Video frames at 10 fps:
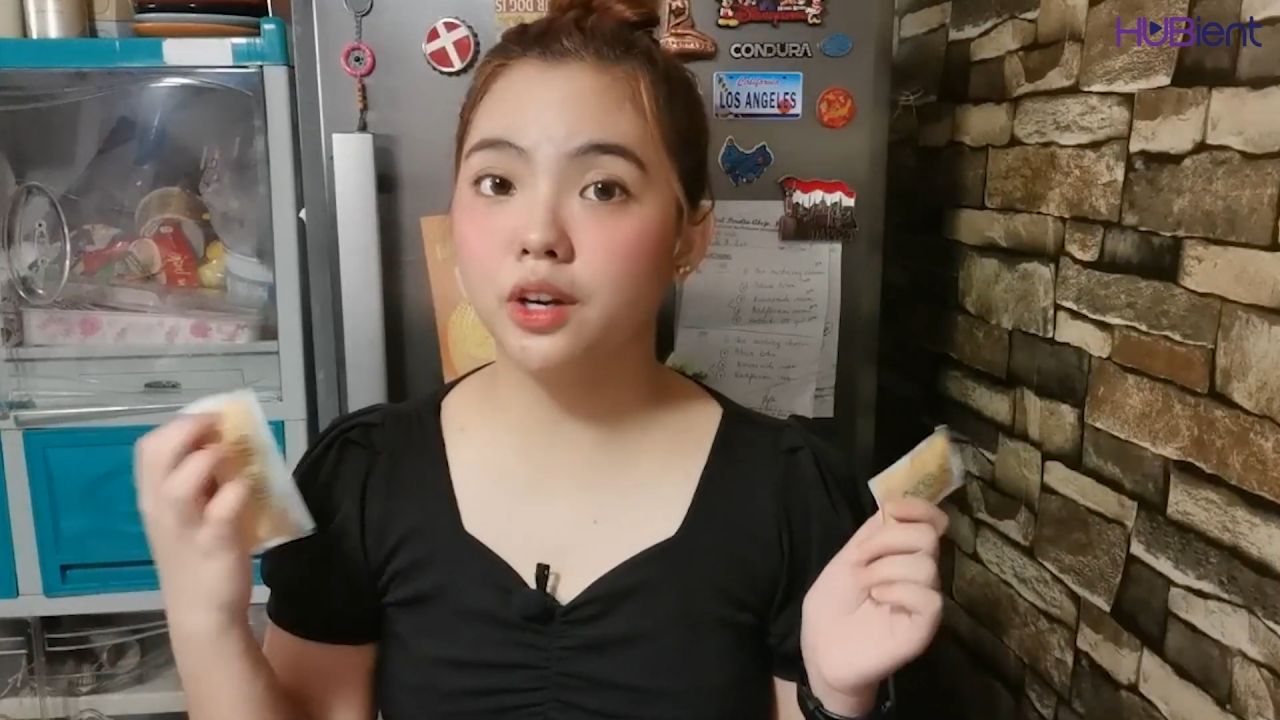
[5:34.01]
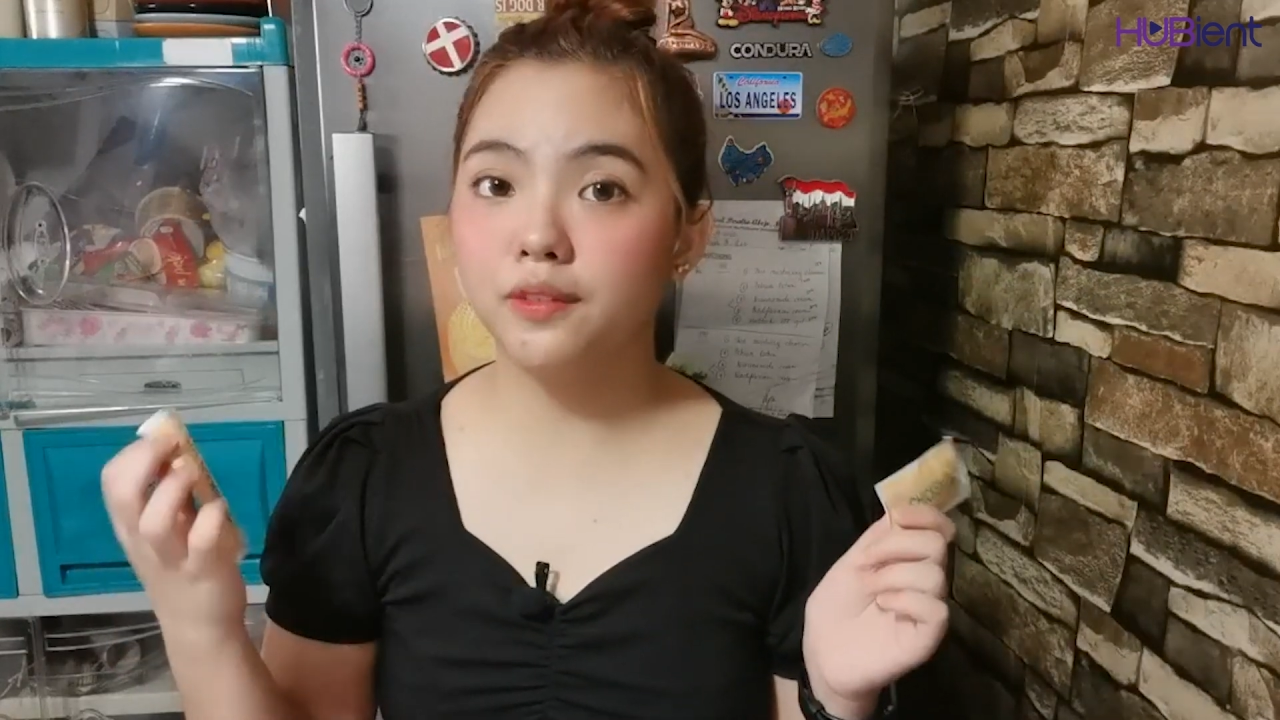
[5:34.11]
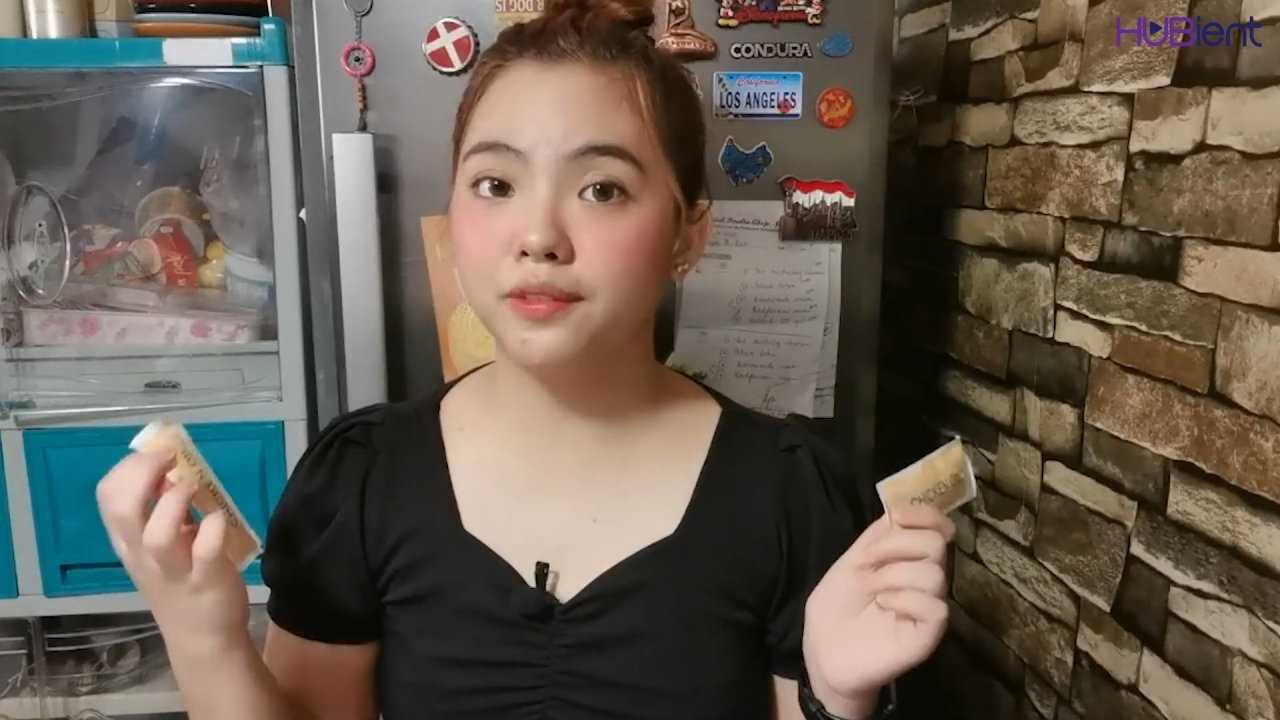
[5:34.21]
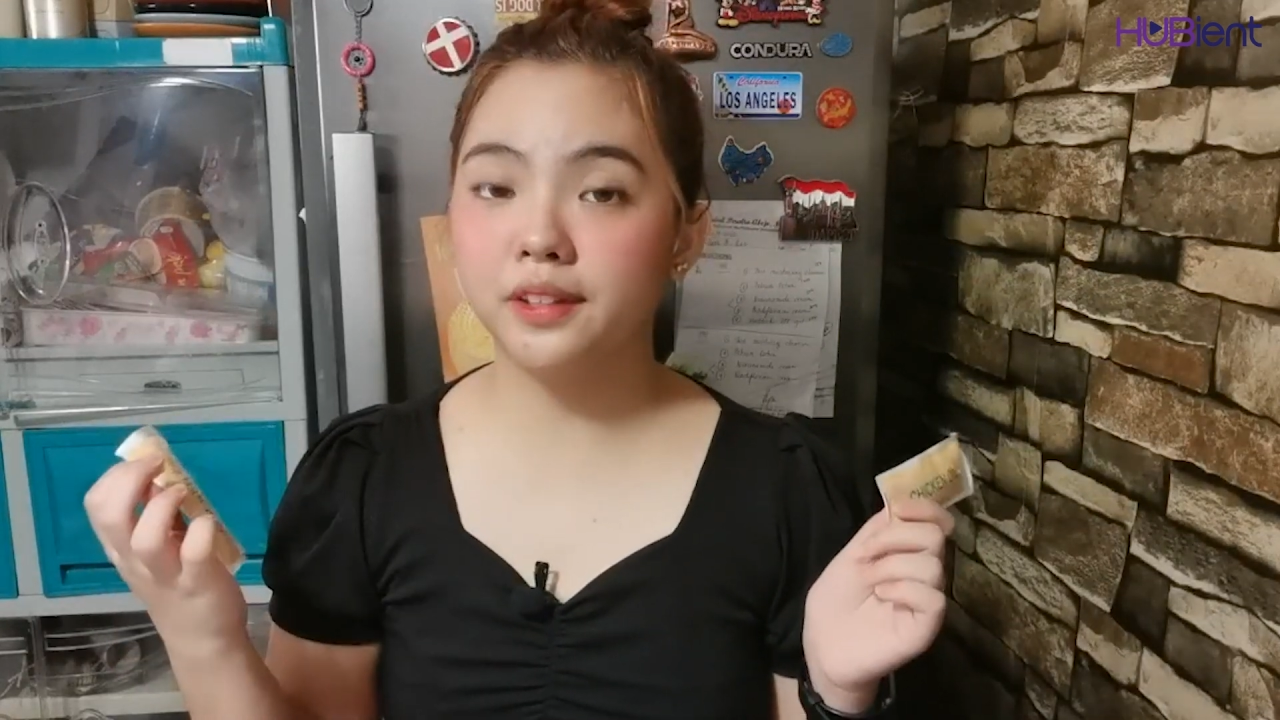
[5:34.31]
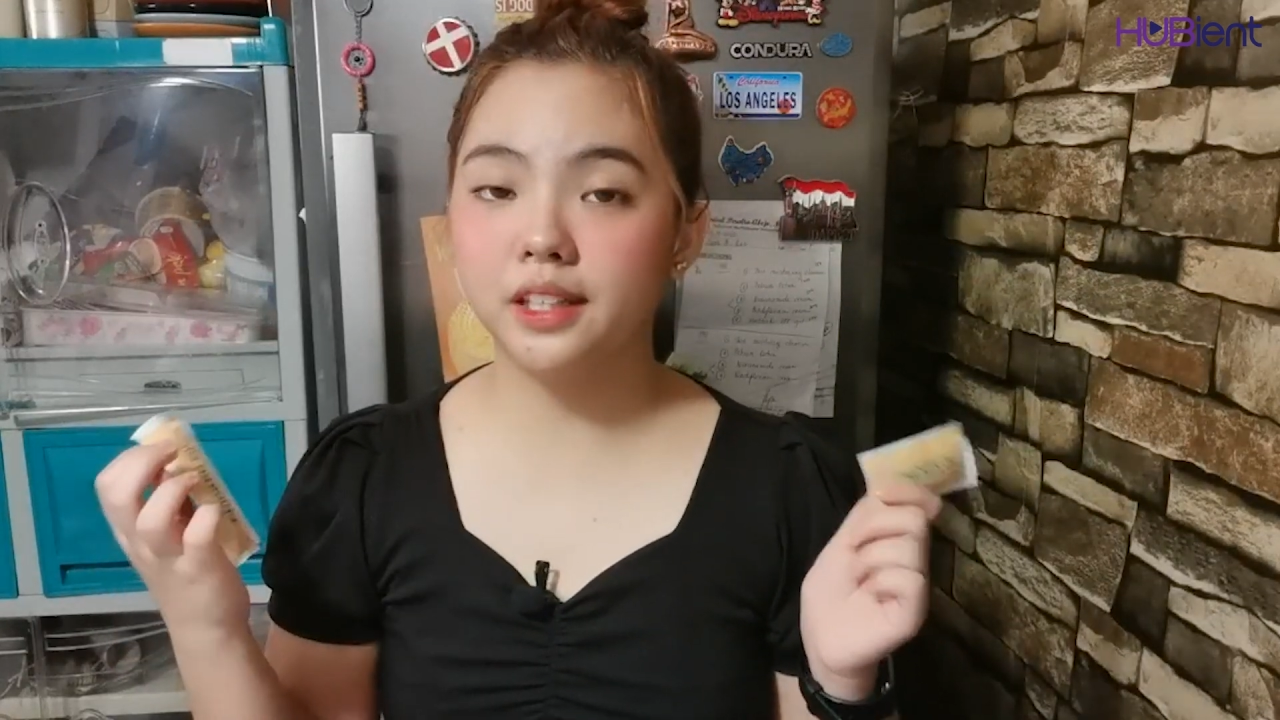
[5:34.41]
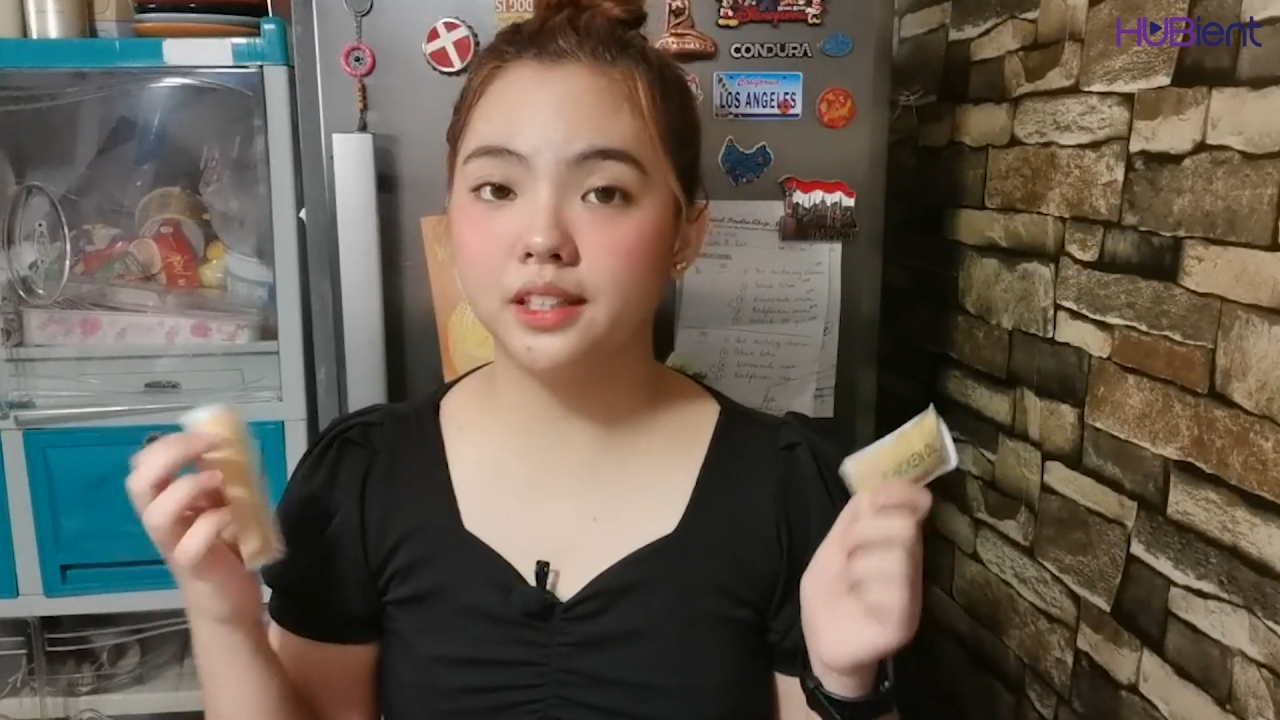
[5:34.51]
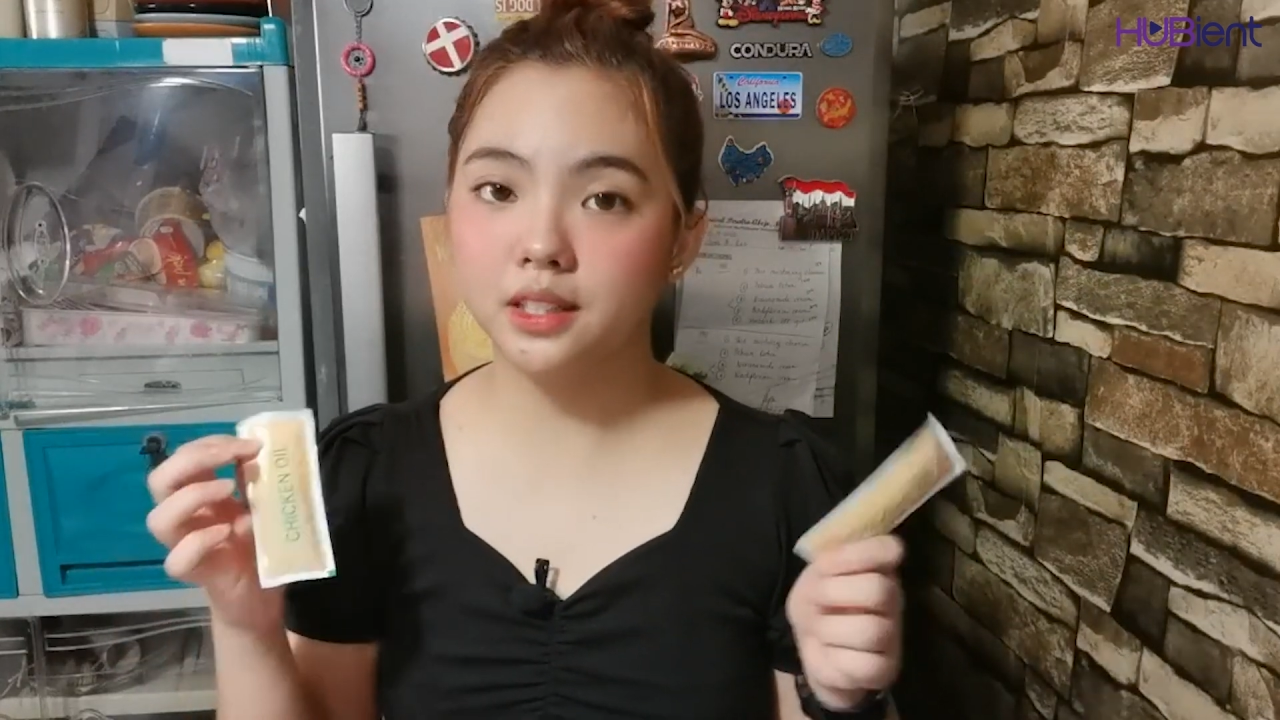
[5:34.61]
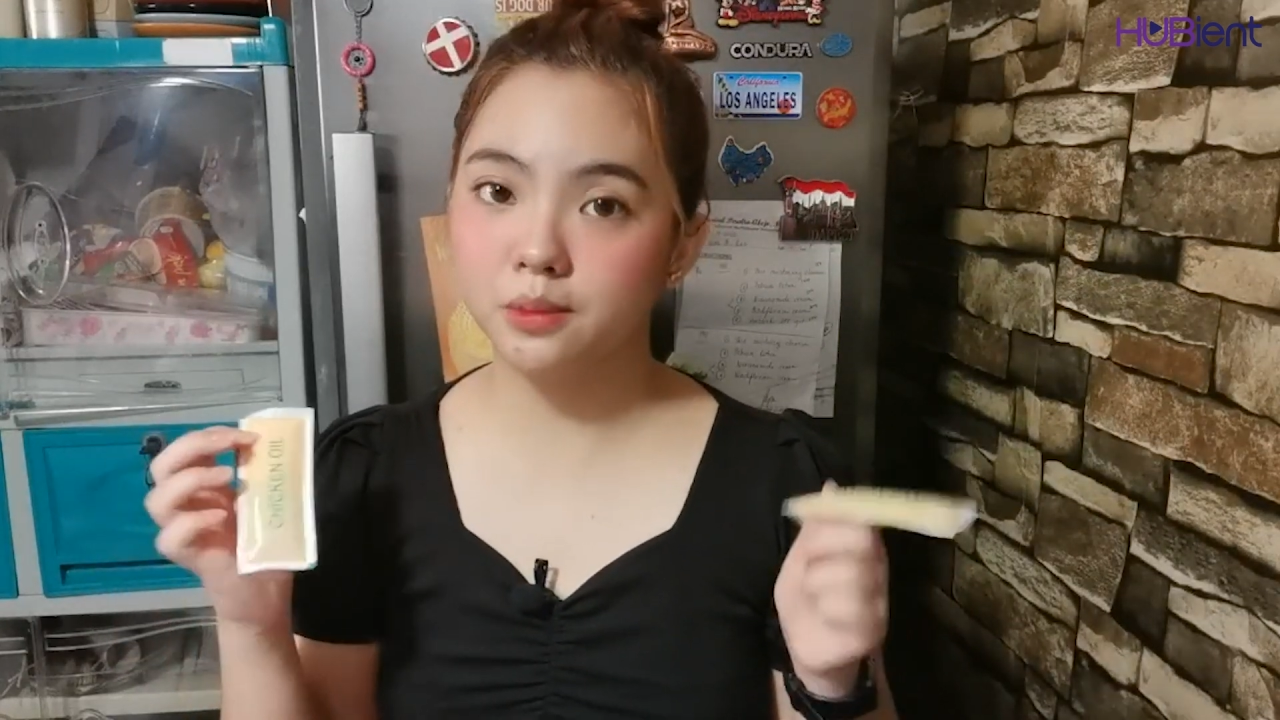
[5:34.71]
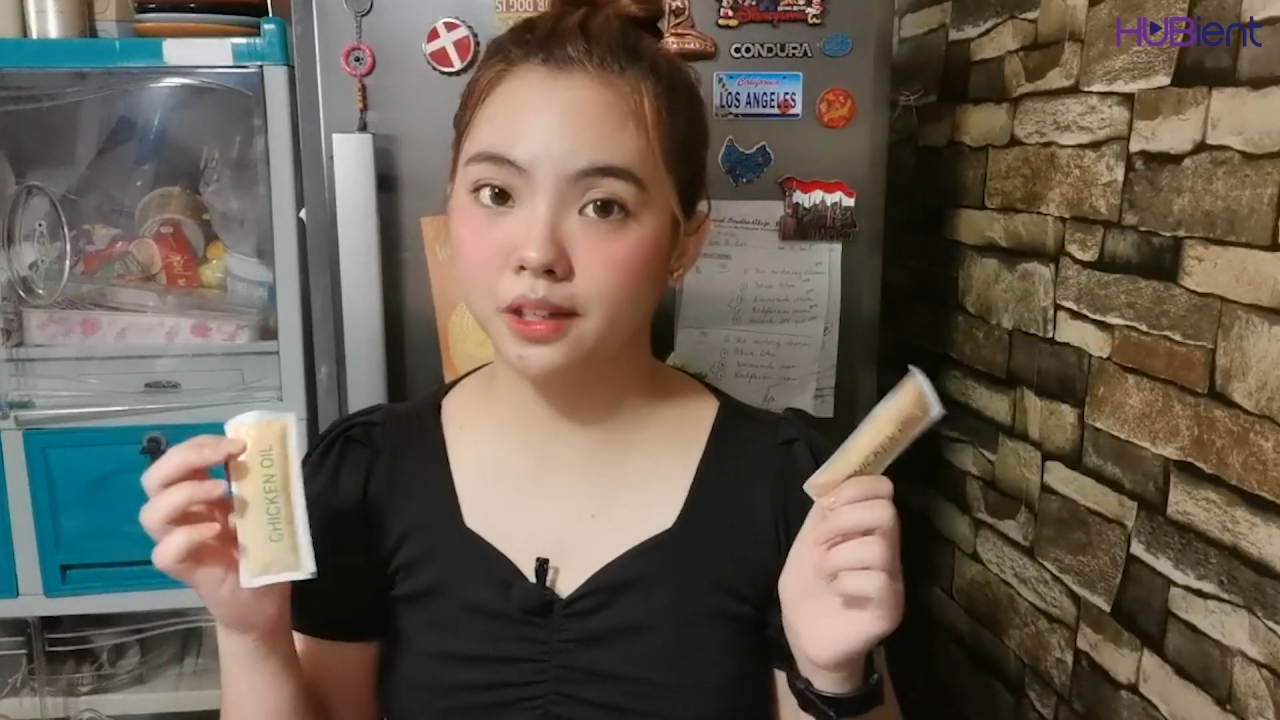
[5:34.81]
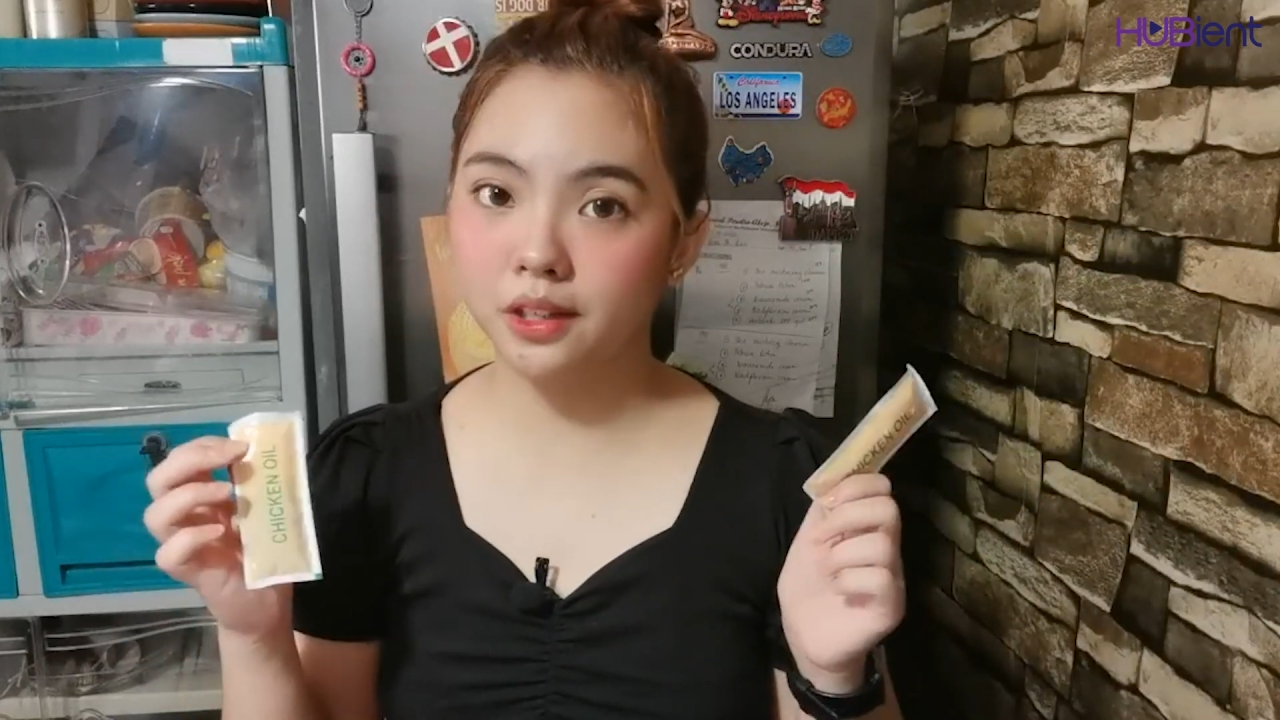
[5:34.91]
offering
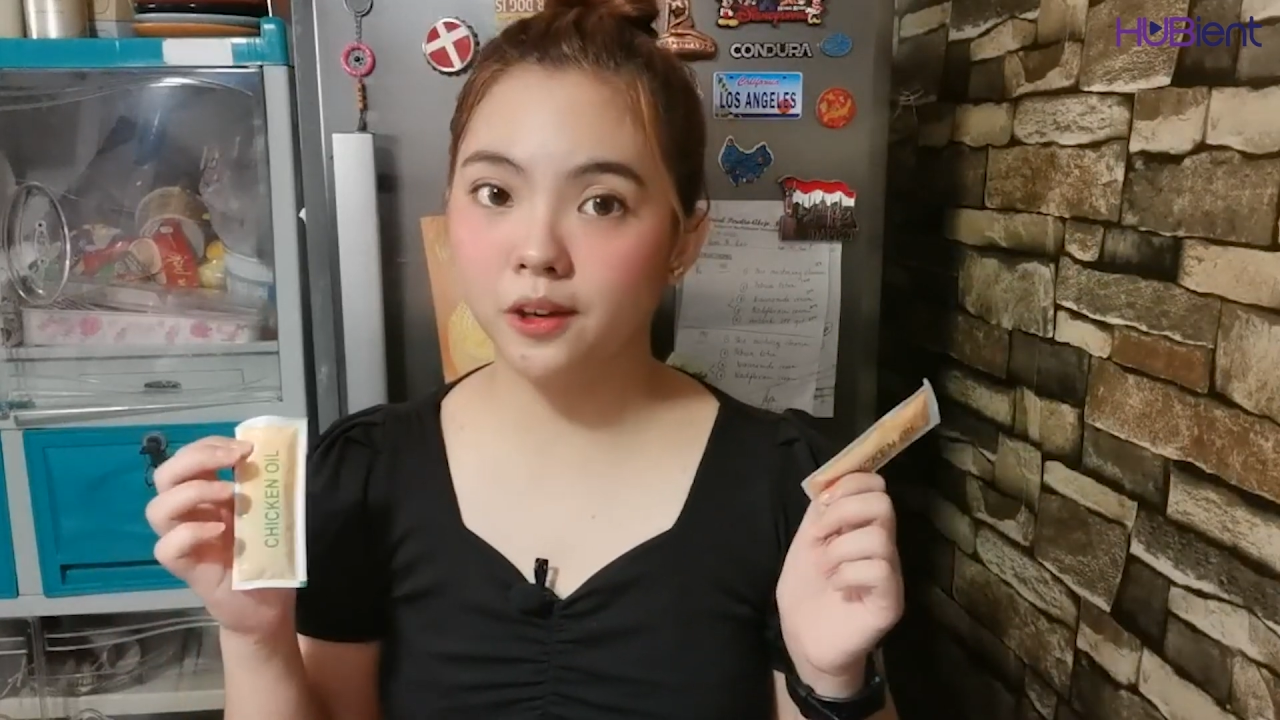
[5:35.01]
this one